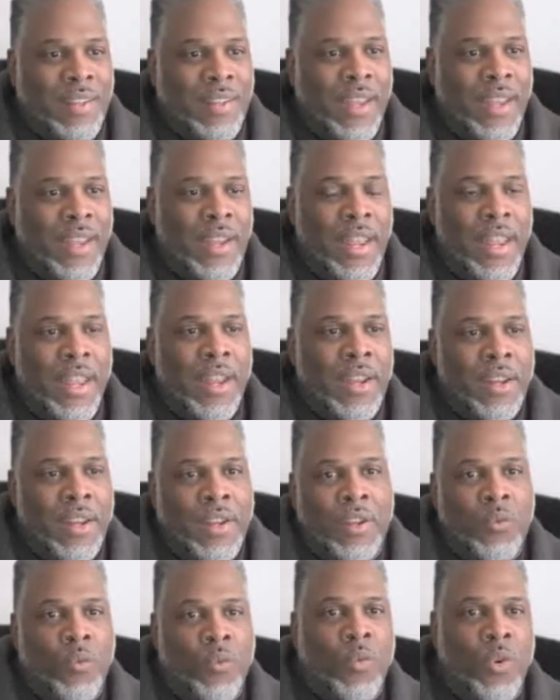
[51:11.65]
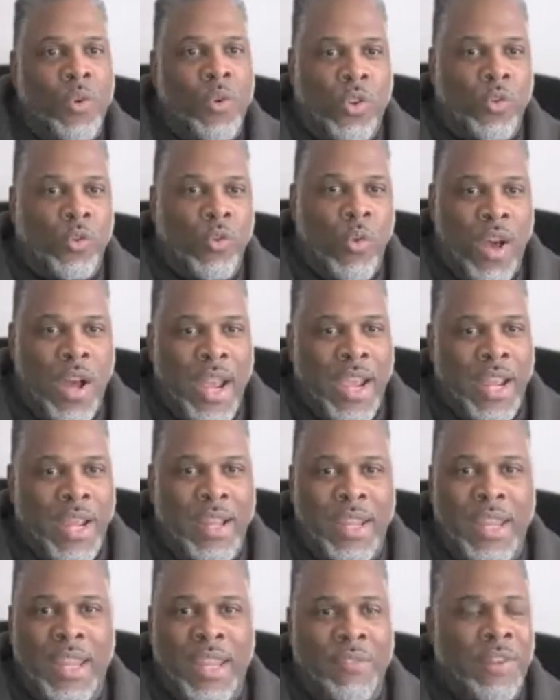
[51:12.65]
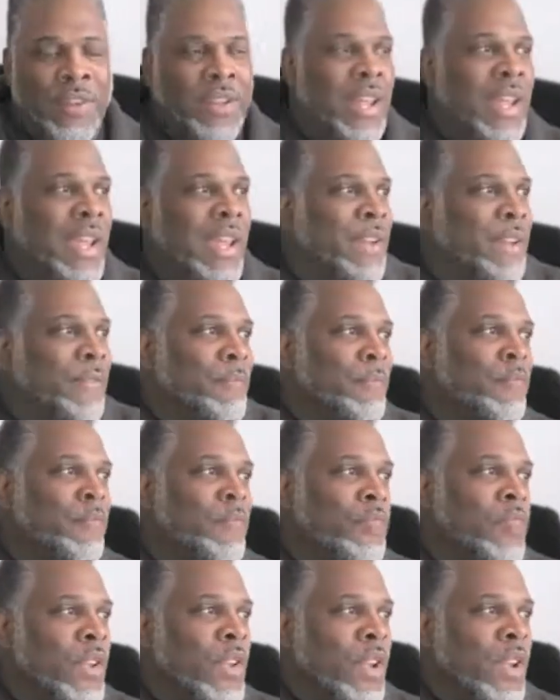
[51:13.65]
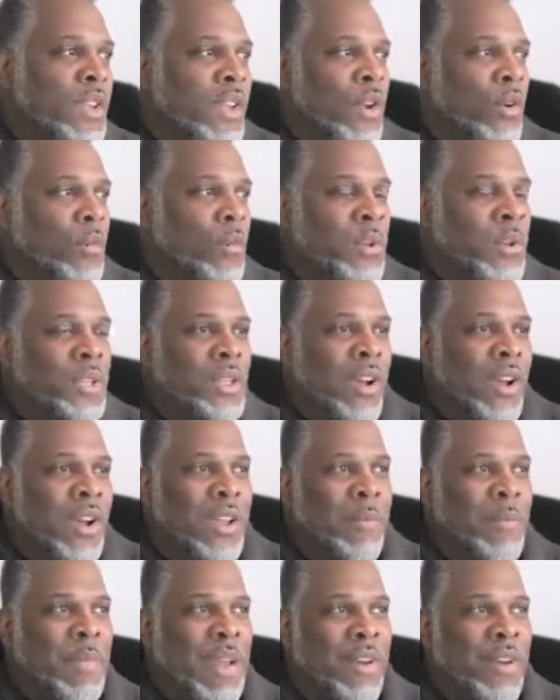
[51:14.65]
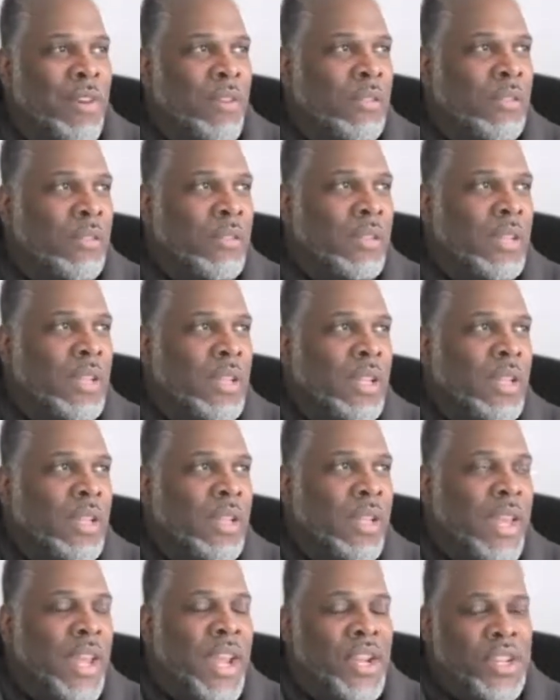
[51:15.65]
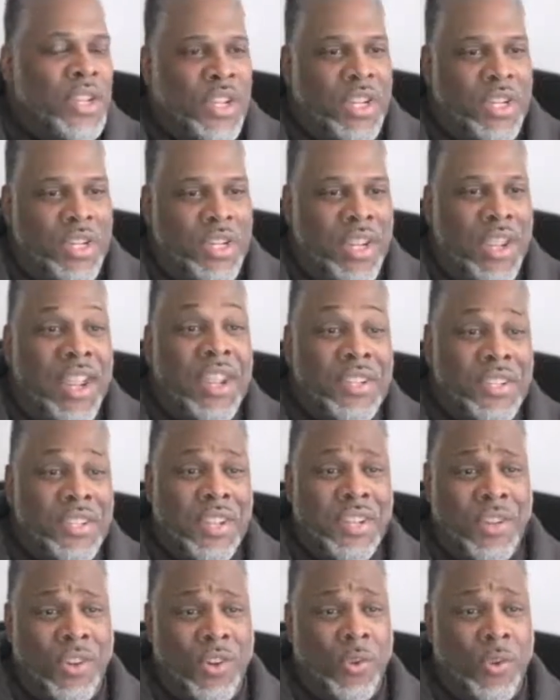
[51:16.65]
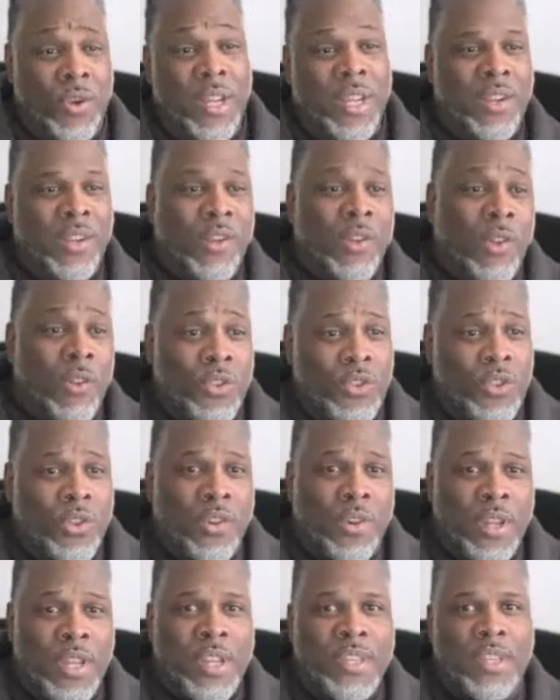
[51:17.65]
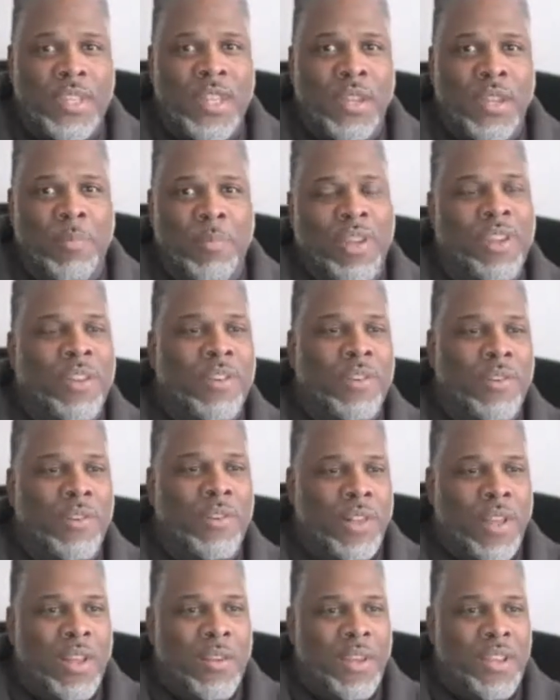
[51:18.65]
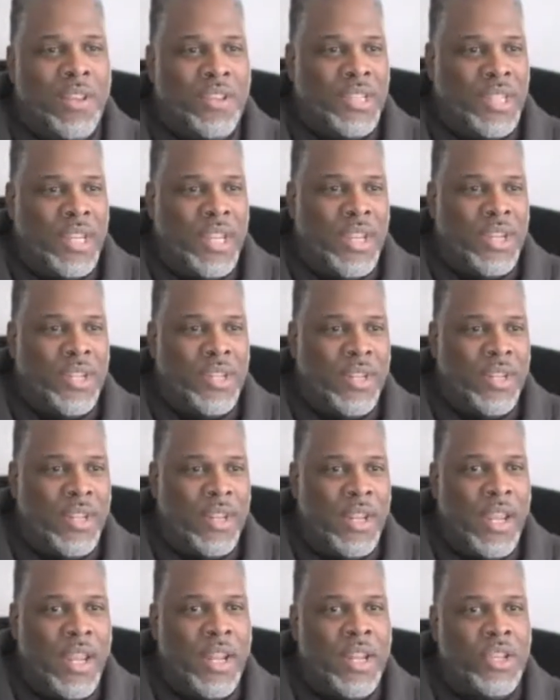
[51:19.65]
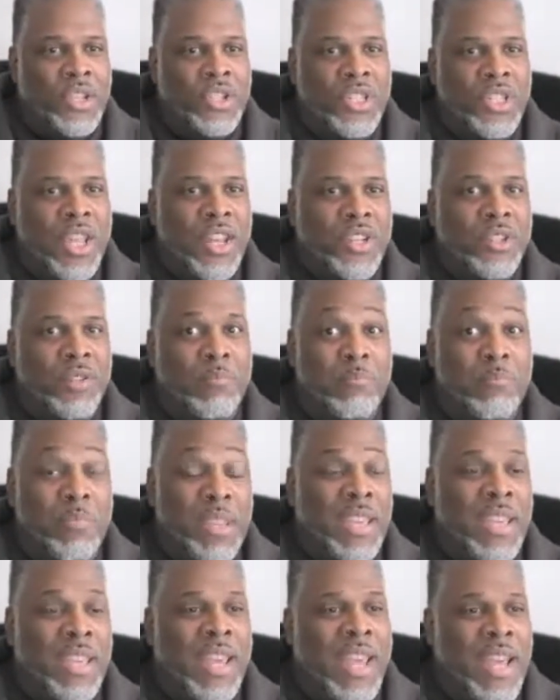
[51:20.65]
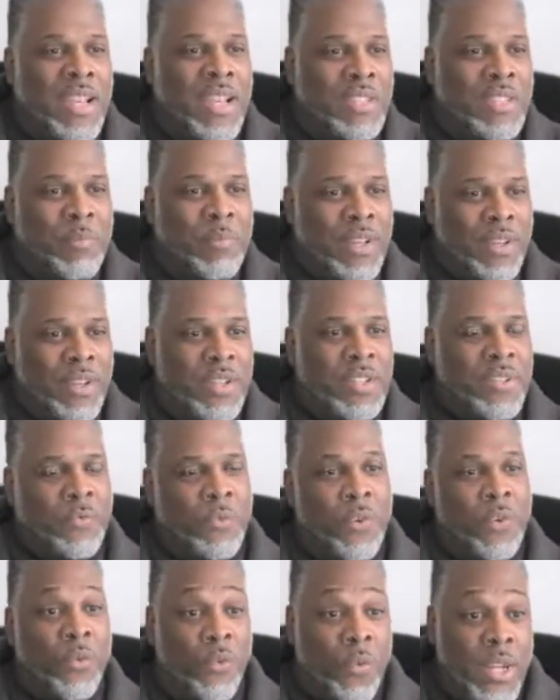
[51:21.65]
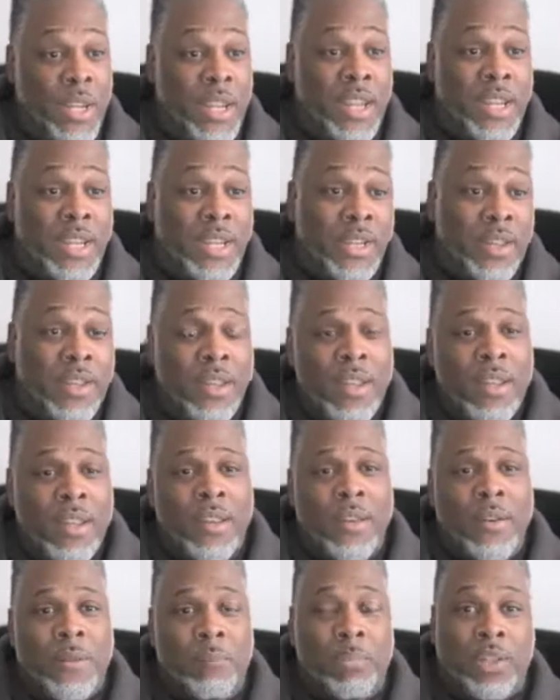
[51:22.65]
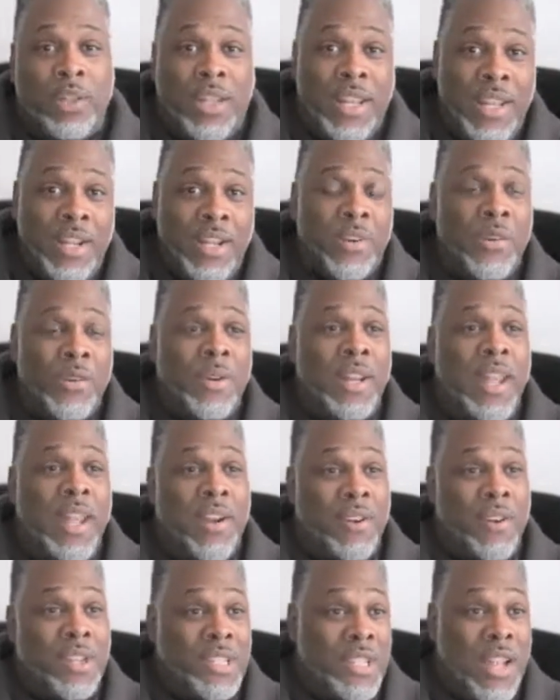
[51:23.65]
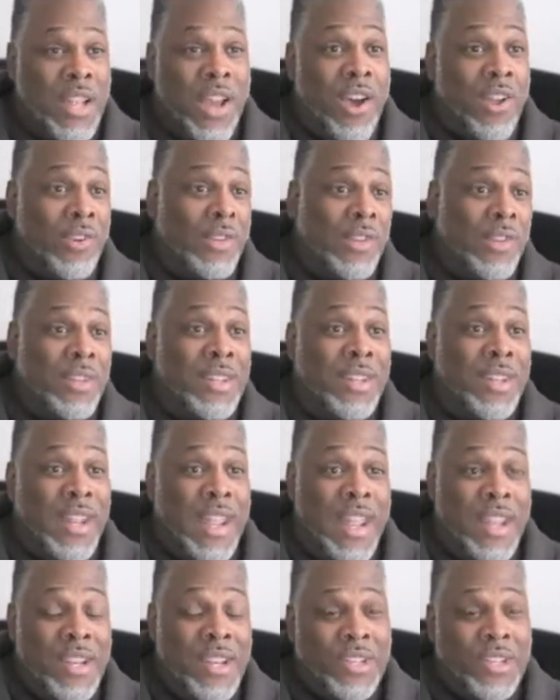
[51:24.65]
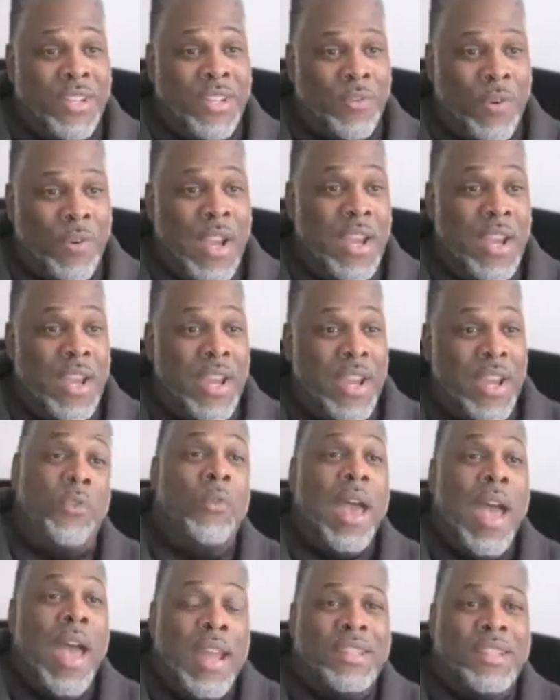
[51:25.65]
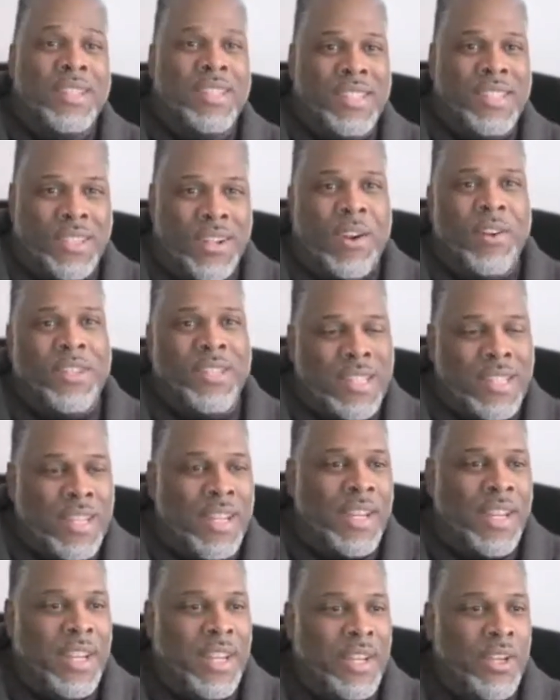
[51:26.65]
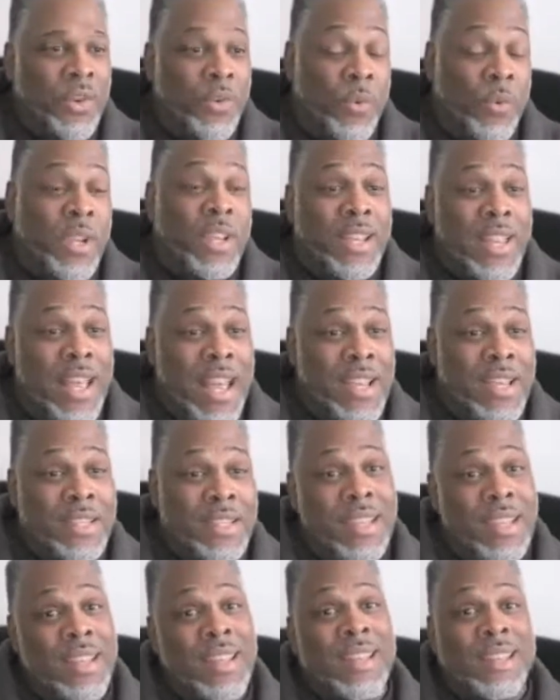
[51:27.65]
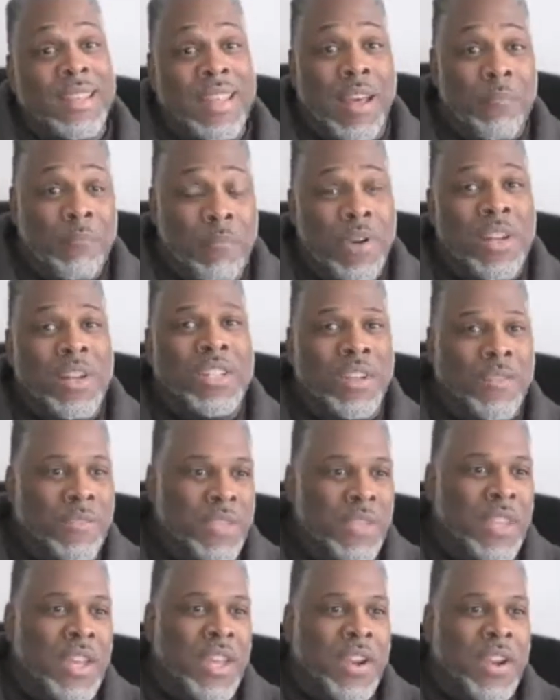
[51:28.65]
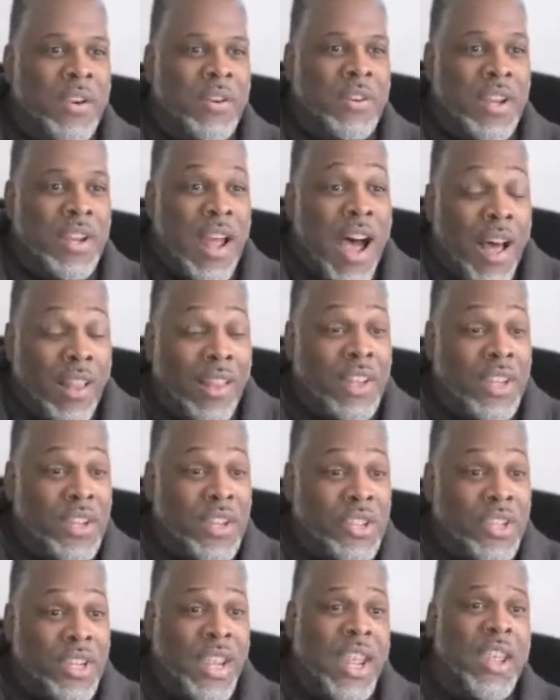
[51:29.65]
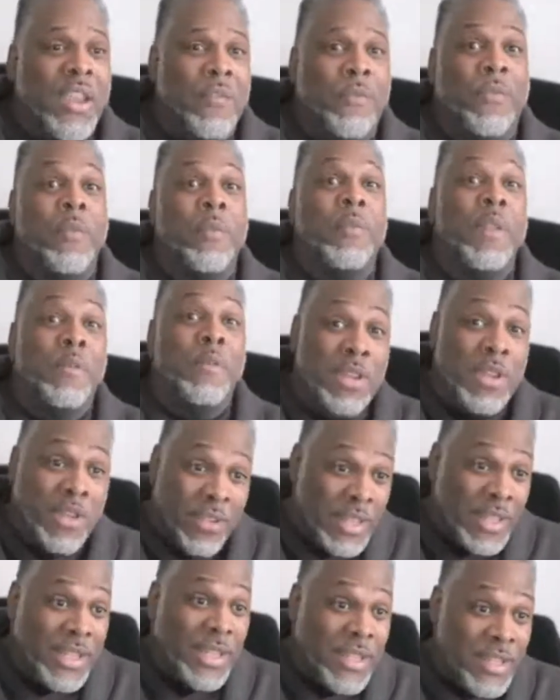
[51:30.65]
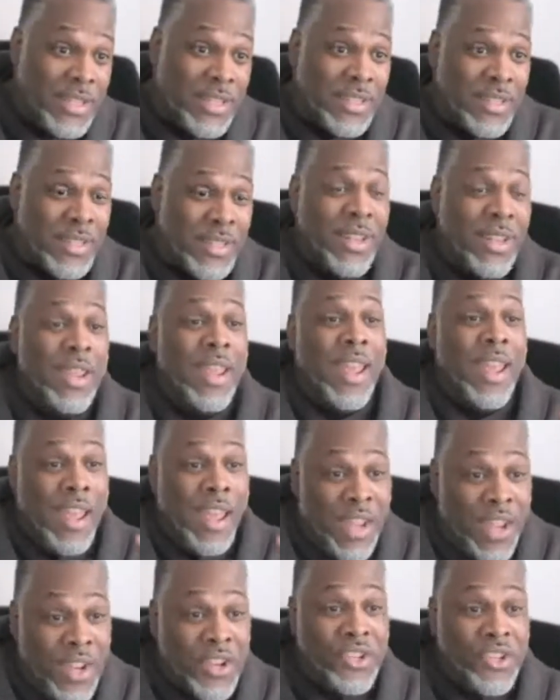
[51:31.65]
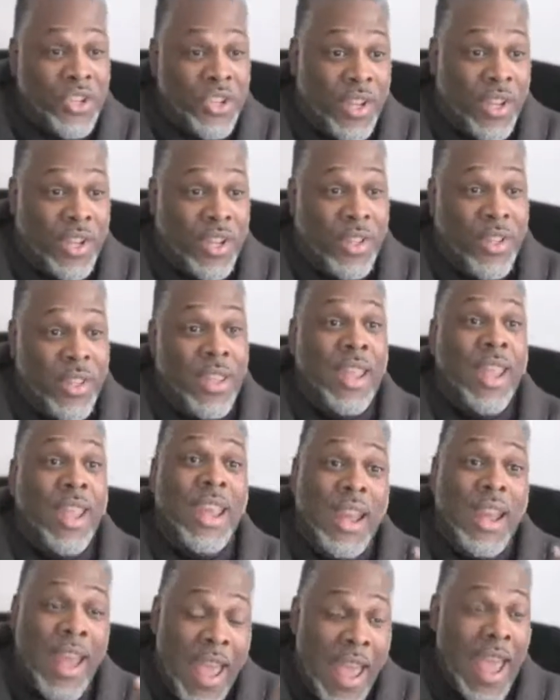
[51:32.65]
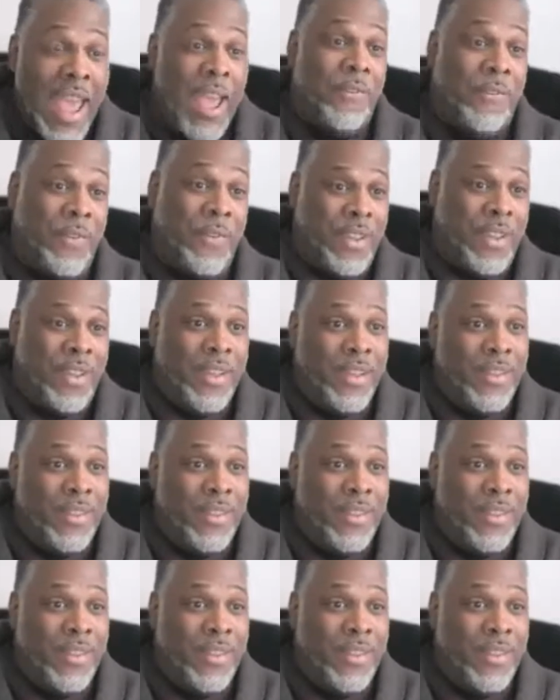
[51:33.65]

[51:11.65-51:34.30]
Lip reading: And in worldwide, even like, we talk about ancient Greek culture is the pinnacle of education, and it's such BS, because if you read Plato and Aristotle and the ancient writers, if you actually start studying, you realize that much of their knowledge came from the Middle East, Asia, and Africa.